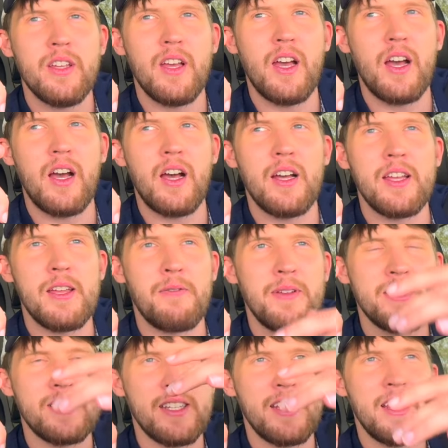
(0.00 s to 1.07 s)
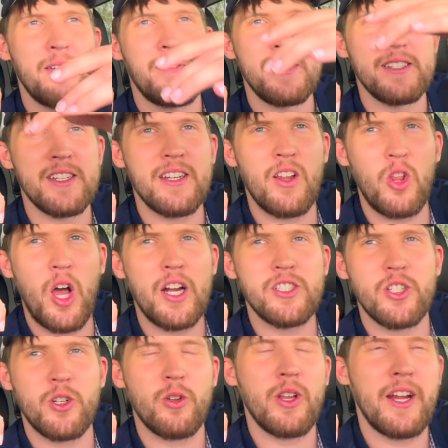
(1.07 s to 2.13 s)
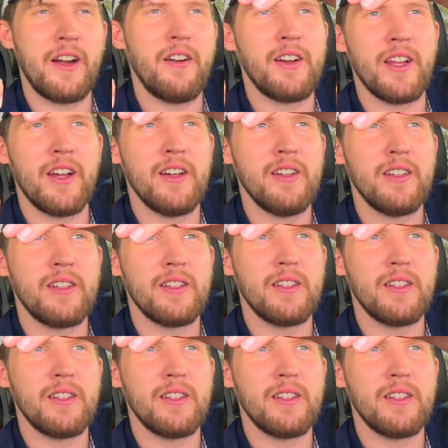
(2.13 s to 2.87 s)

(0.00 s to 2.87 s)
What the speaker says: if he's in a logical area